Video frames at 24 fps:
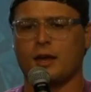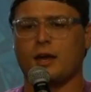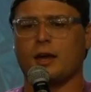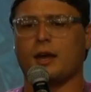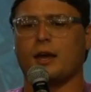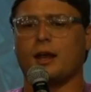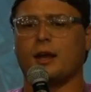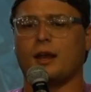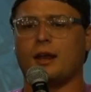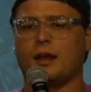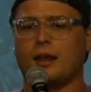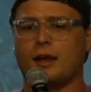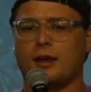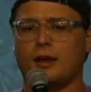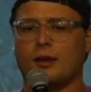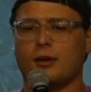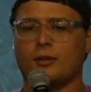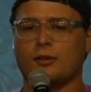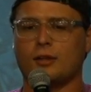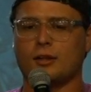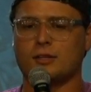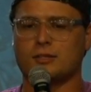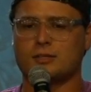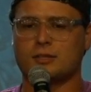And
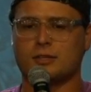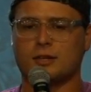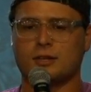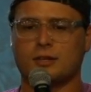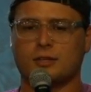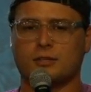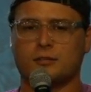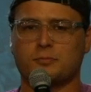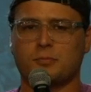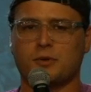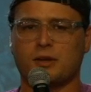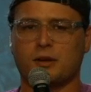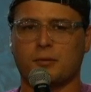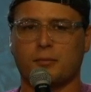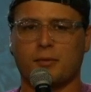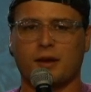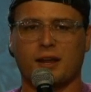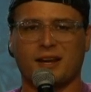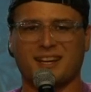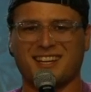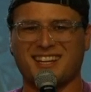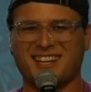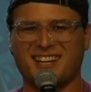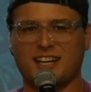now let's say it's been about
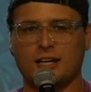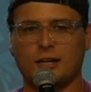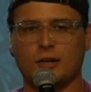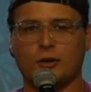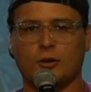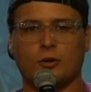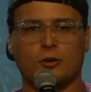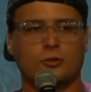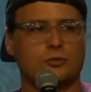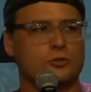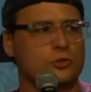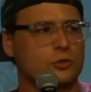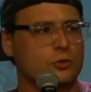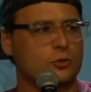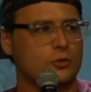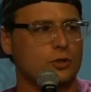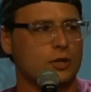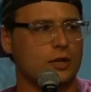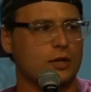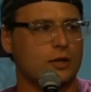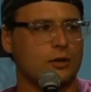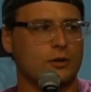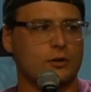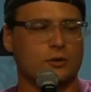a year, 2
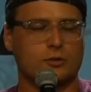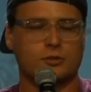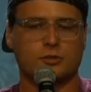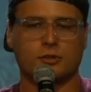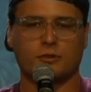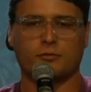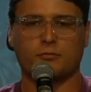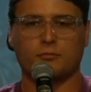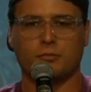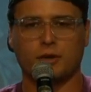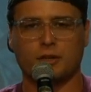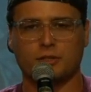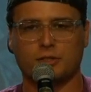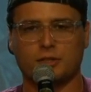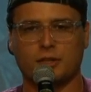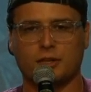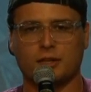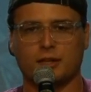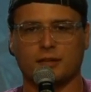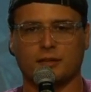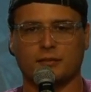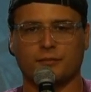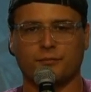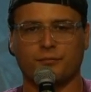years of
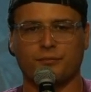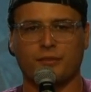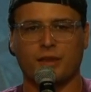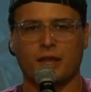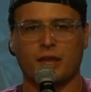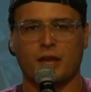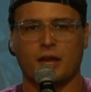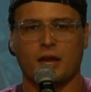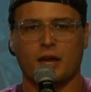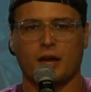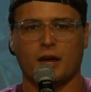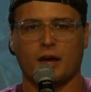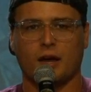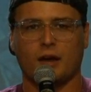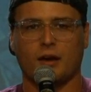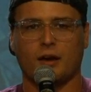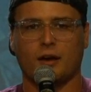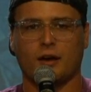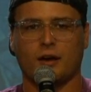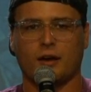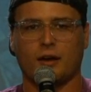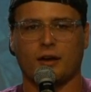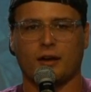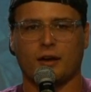budgeting,
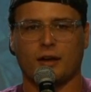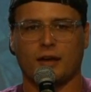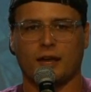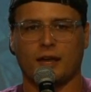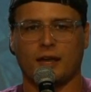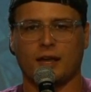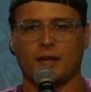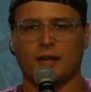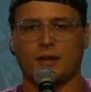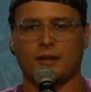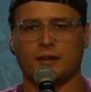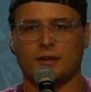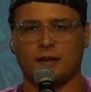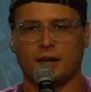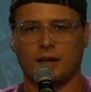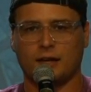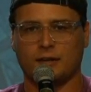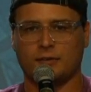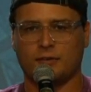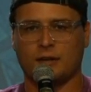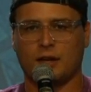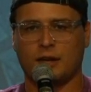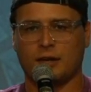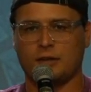
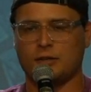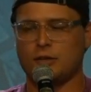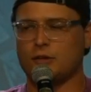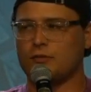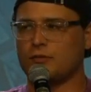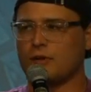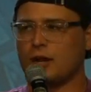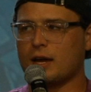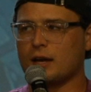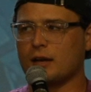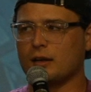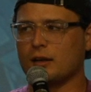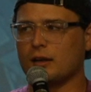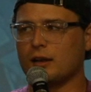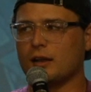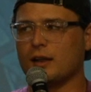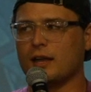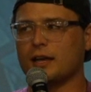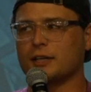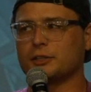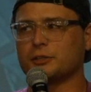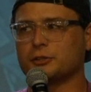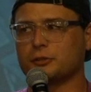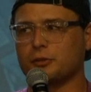and you've got a little
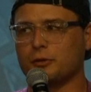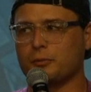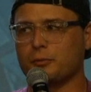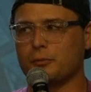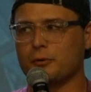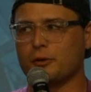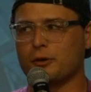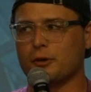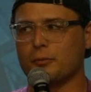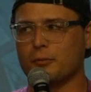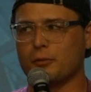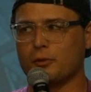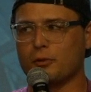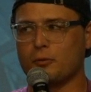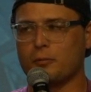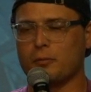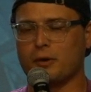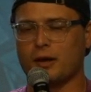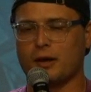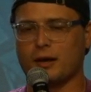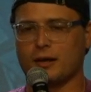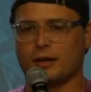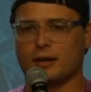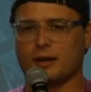extra put up a little
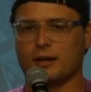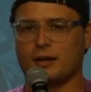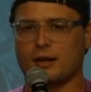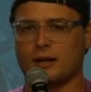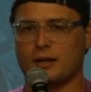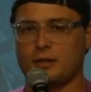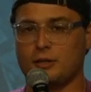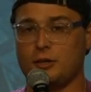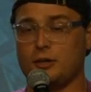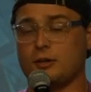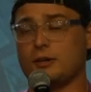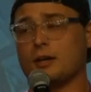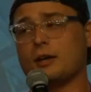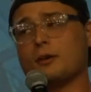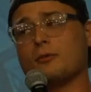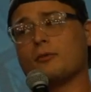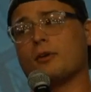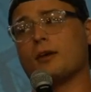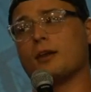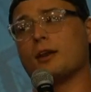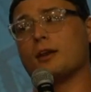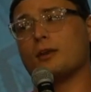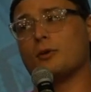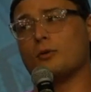pocket, and you get
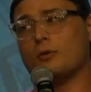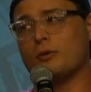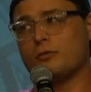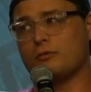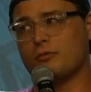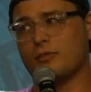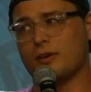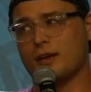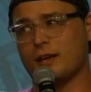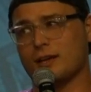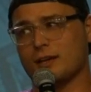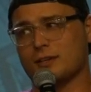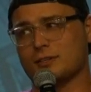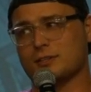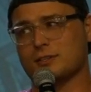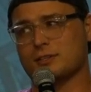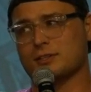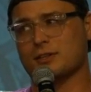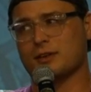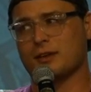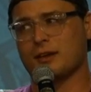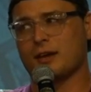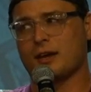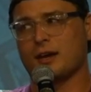ready to
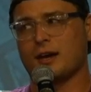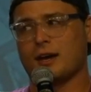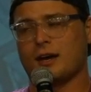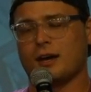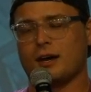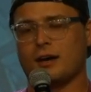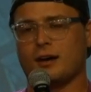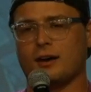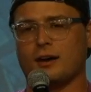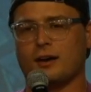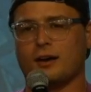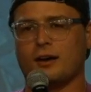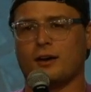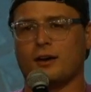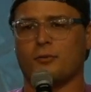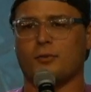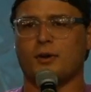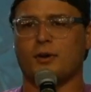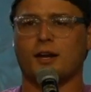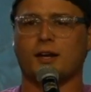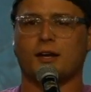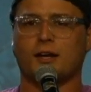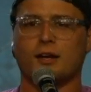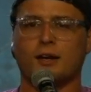invest.
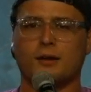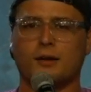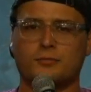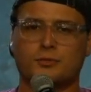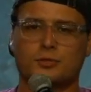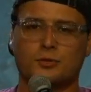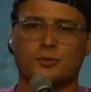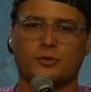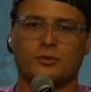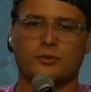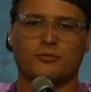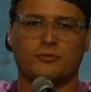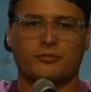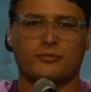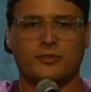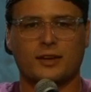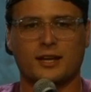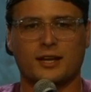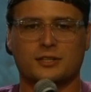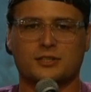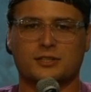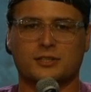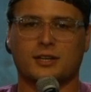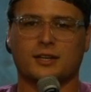When it comes to
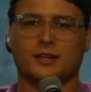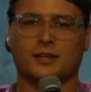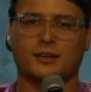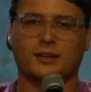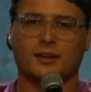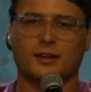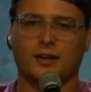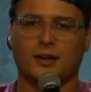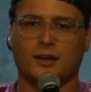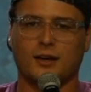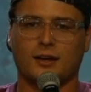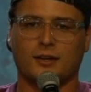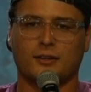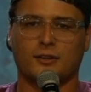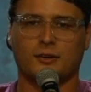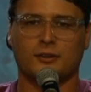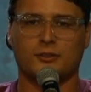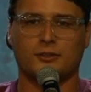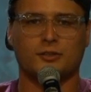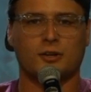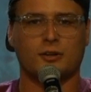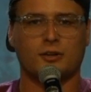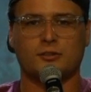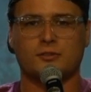investing,
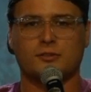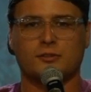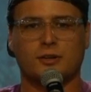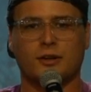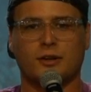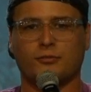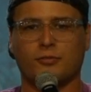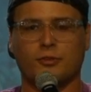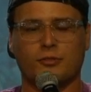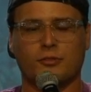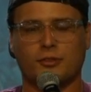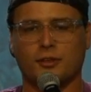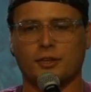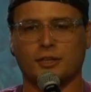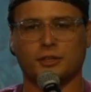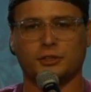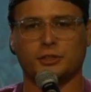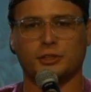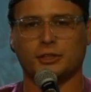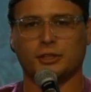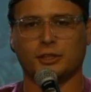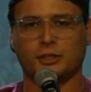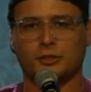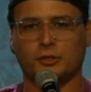there's different things
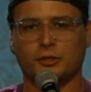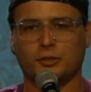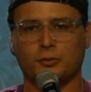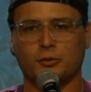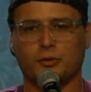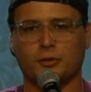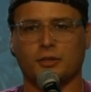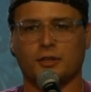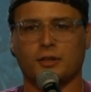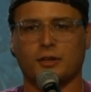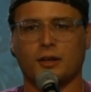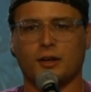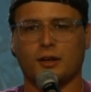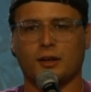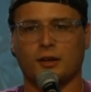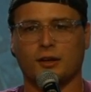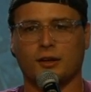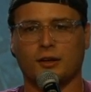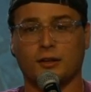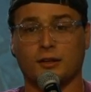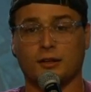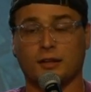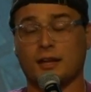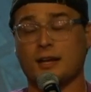you can do with it.
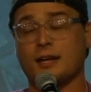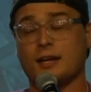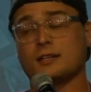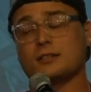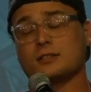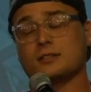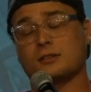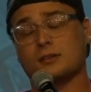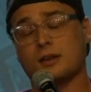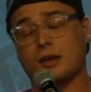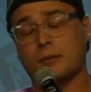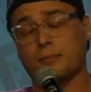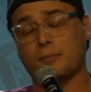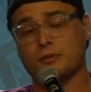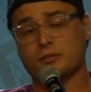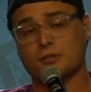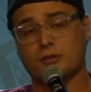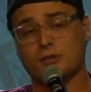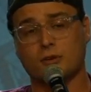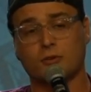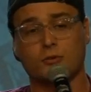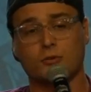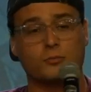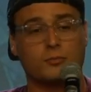Last
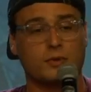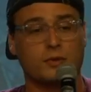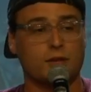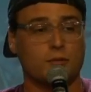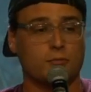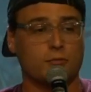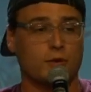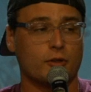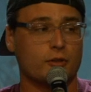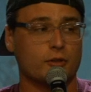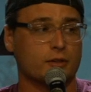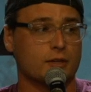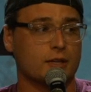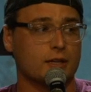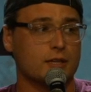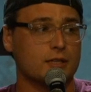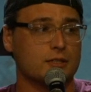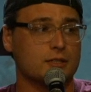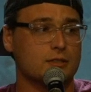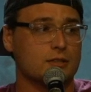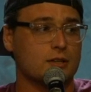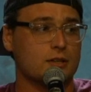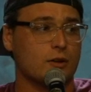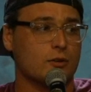episode, me and Brother
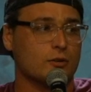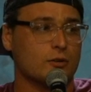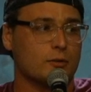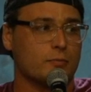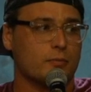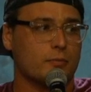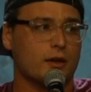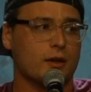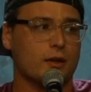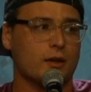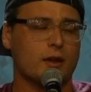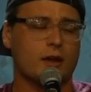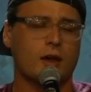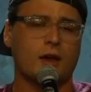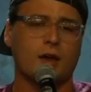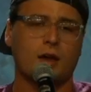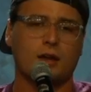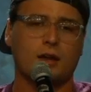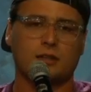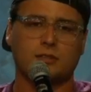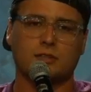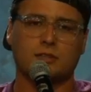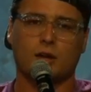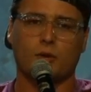Keith talked about
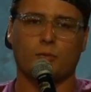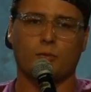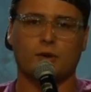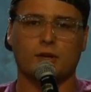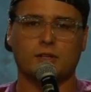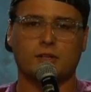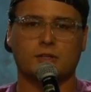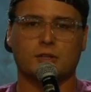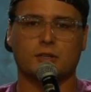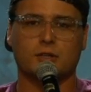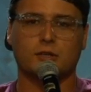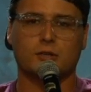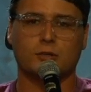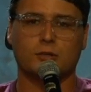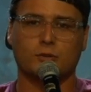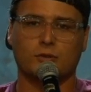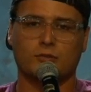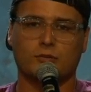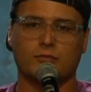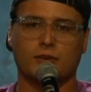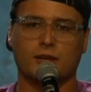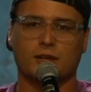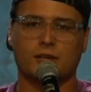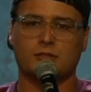it's always good to
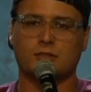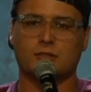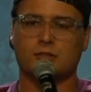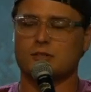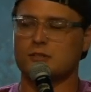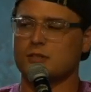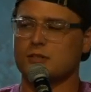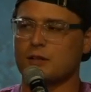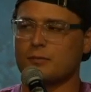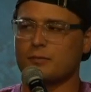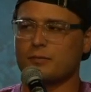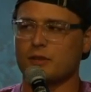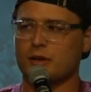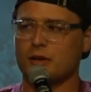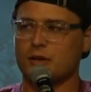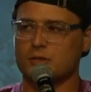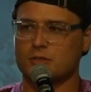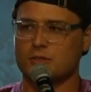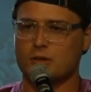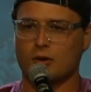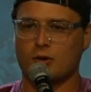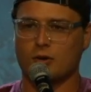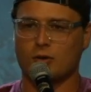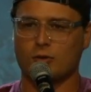invest in something
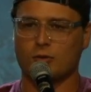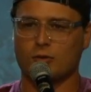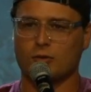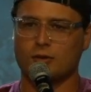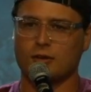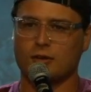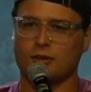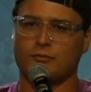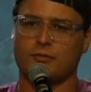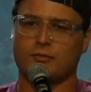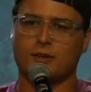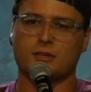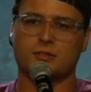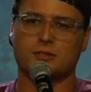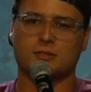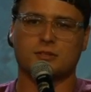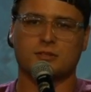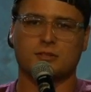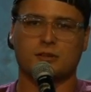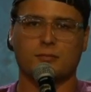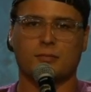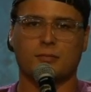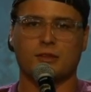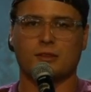eternal, invest in
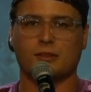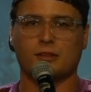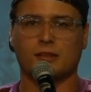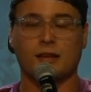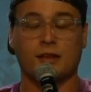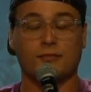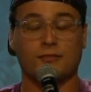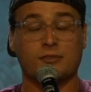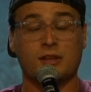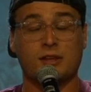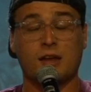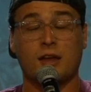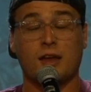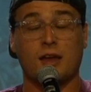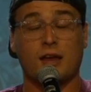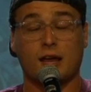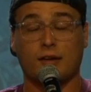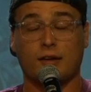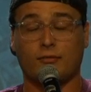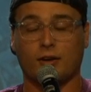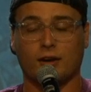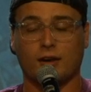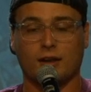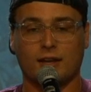something
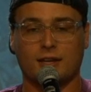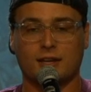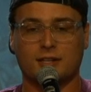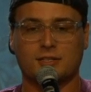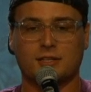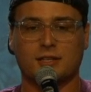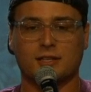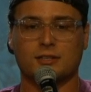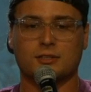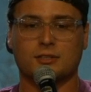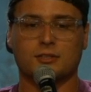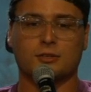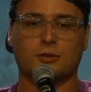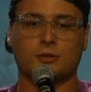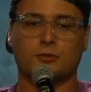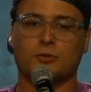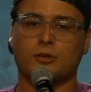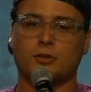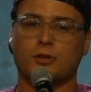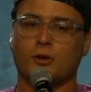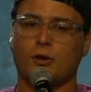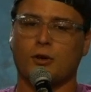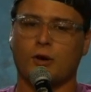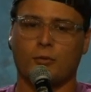everlasting. So,
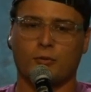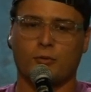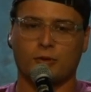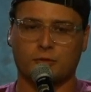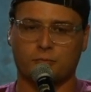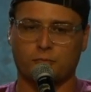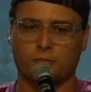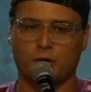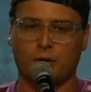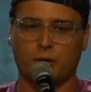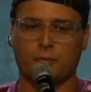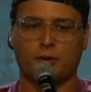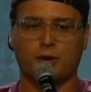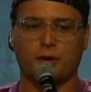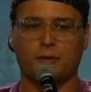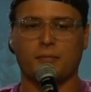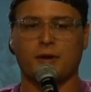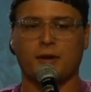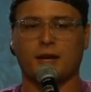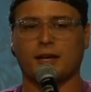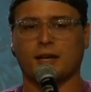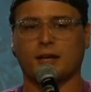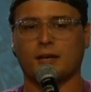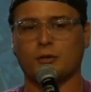always pumping it
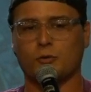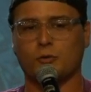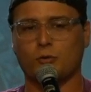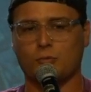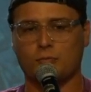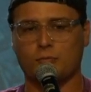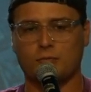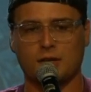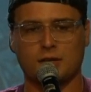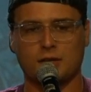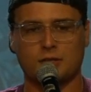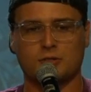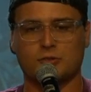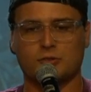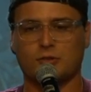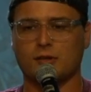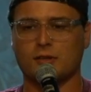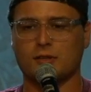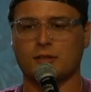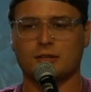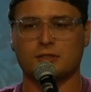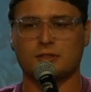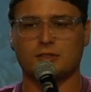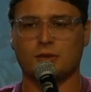back into a
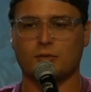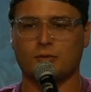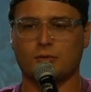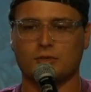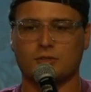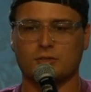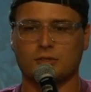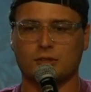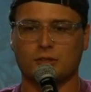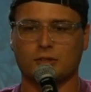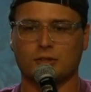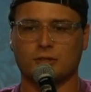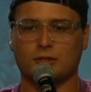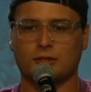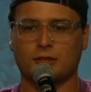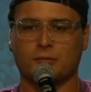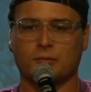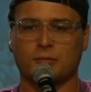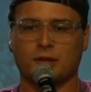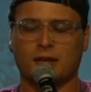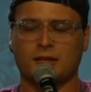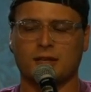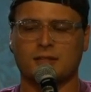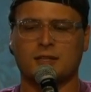ministry, that's always a good thing.
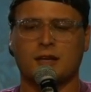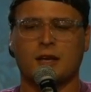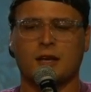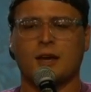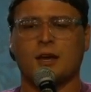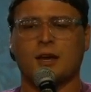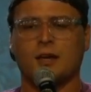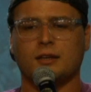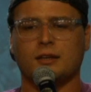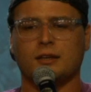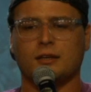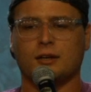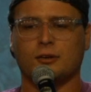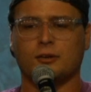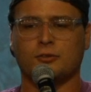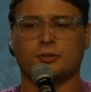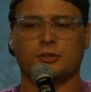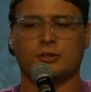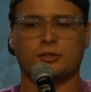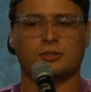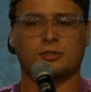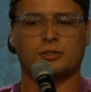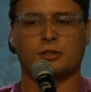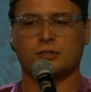But let's,
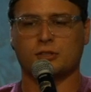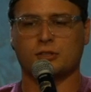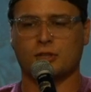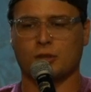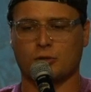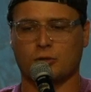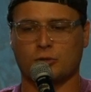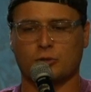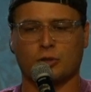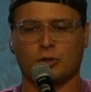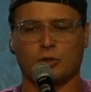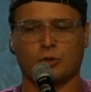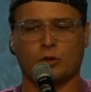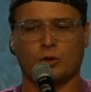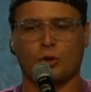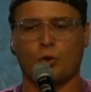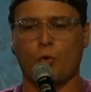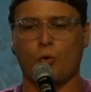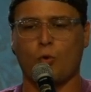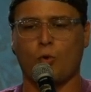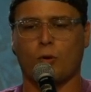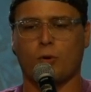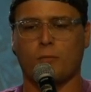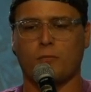just the
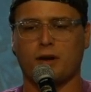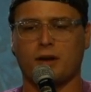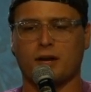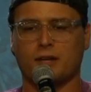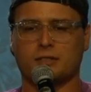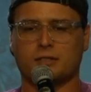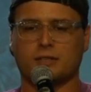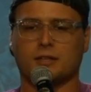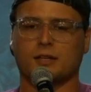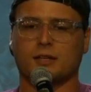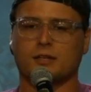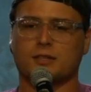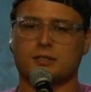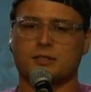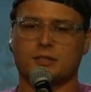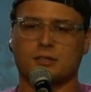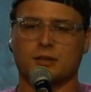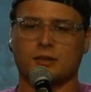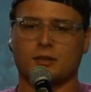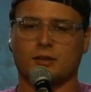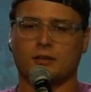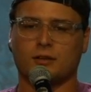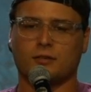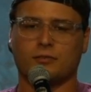core basics
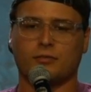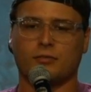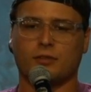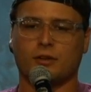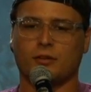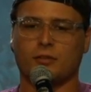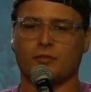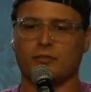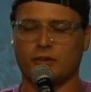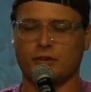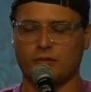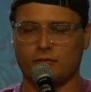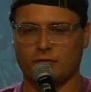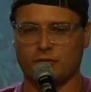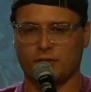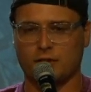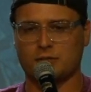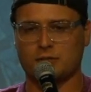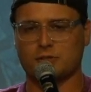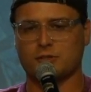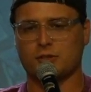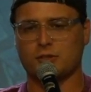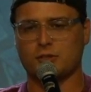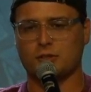of
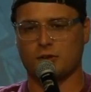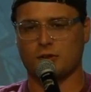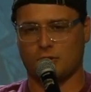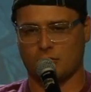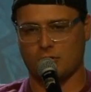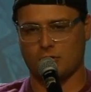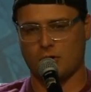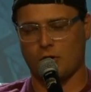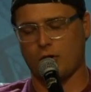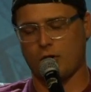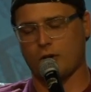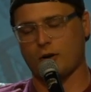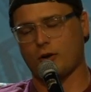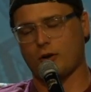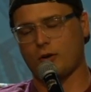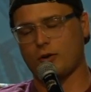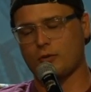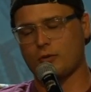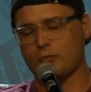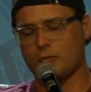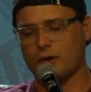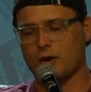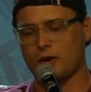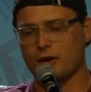investing your
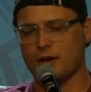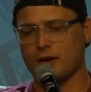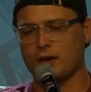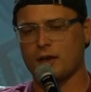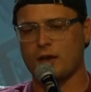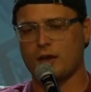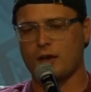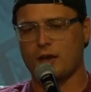hard-earned money.